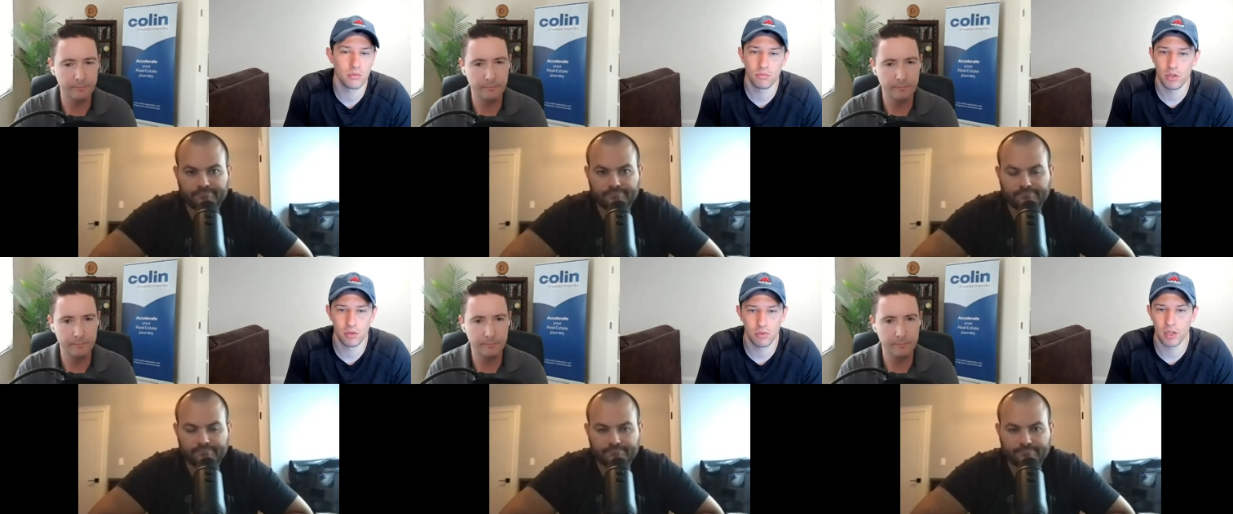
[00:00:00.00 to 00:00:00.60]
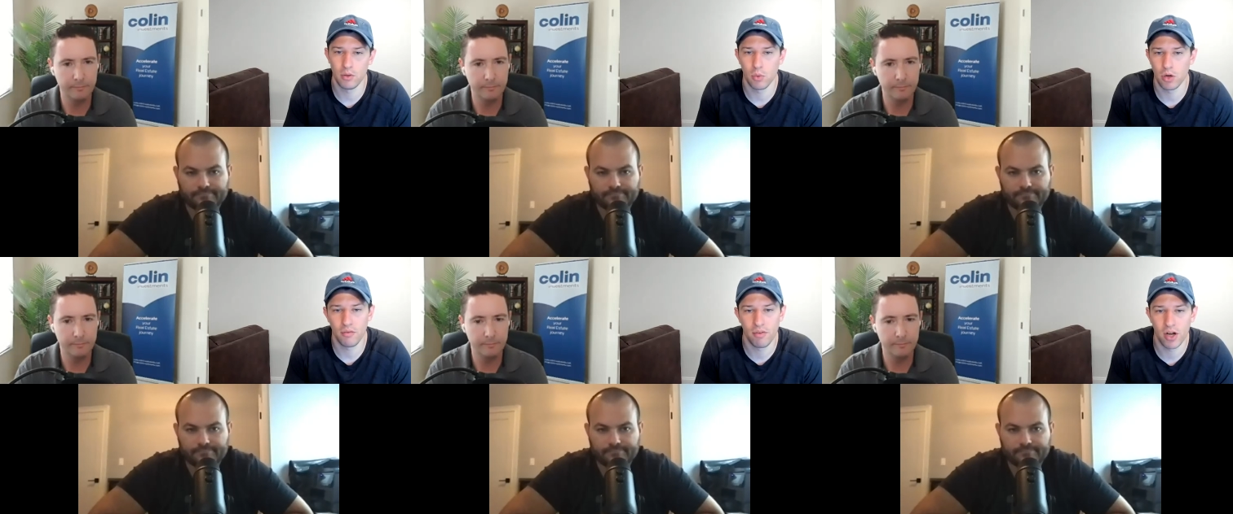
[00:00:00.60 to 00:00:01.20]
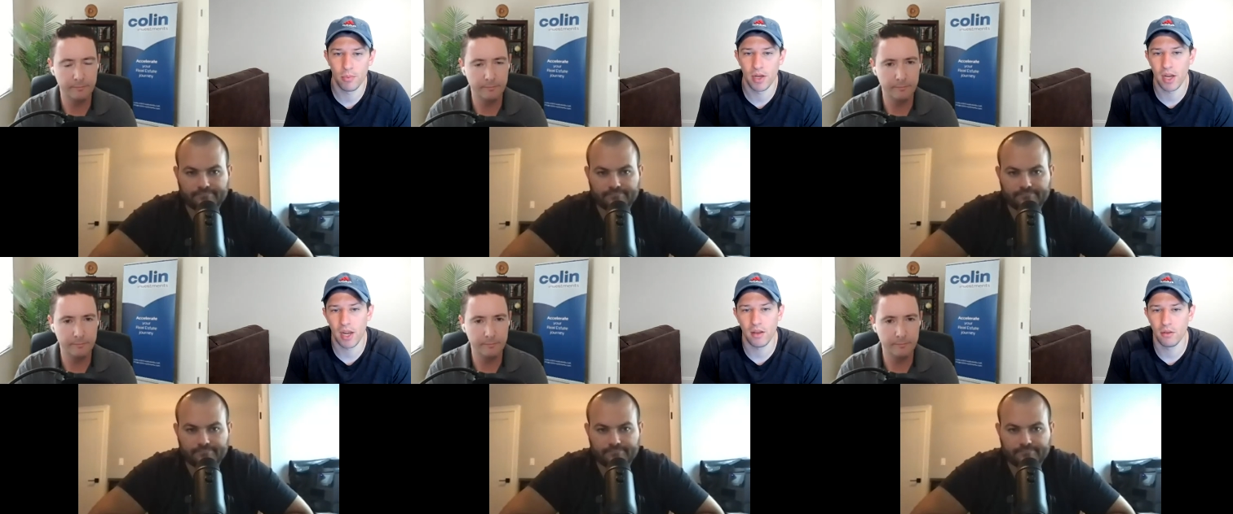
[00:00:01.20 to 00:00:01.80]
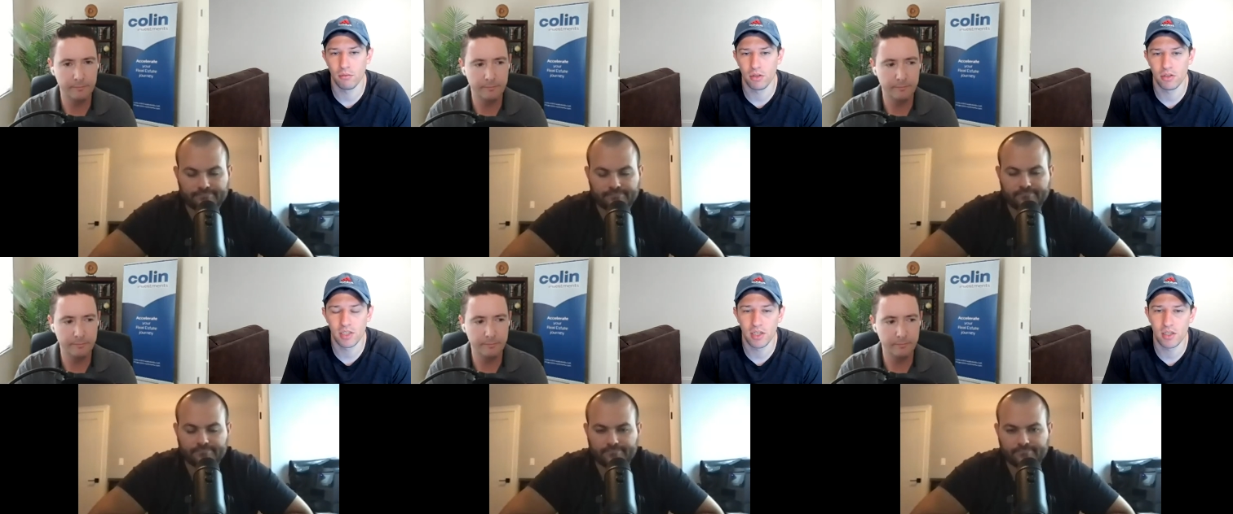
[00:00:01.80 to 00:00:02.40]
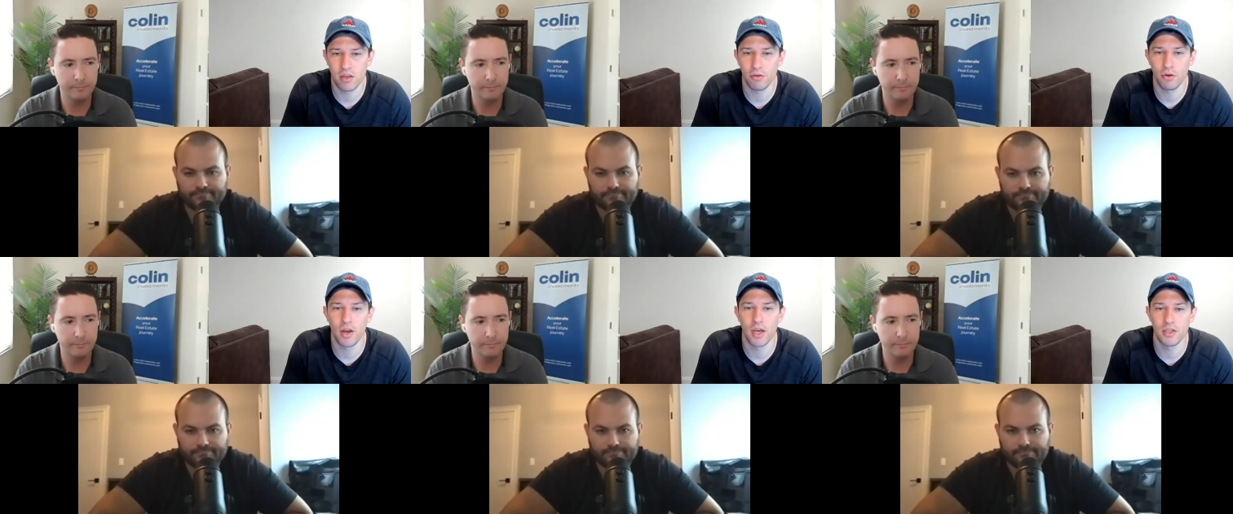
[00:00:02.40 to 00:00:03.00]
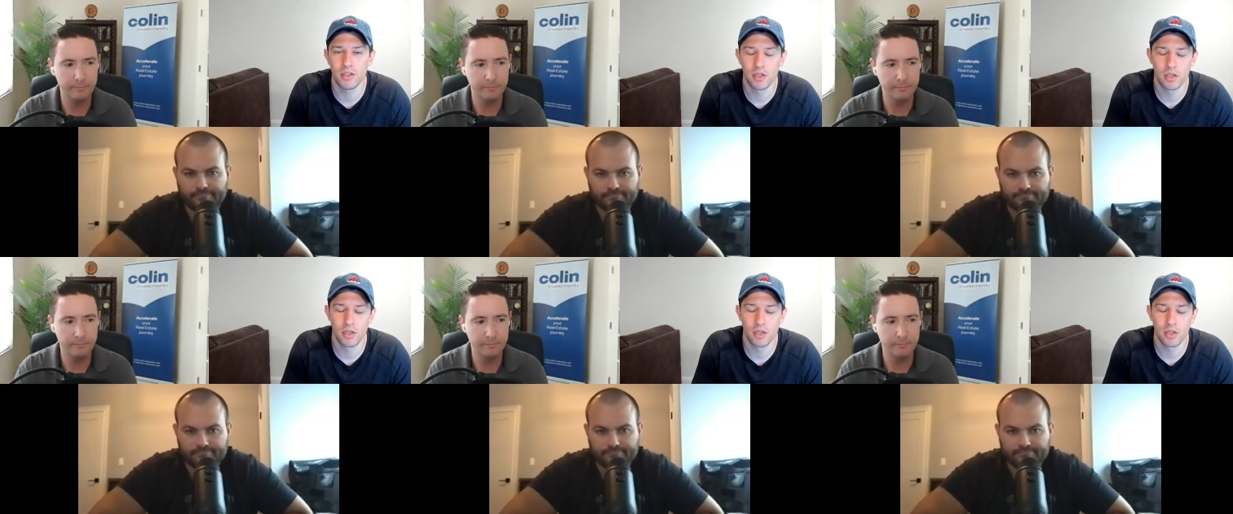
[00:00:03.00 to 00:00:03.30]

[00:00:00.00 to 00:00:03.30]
Speaker 1: you know, in the work environment and the real estate stuff? Are you guys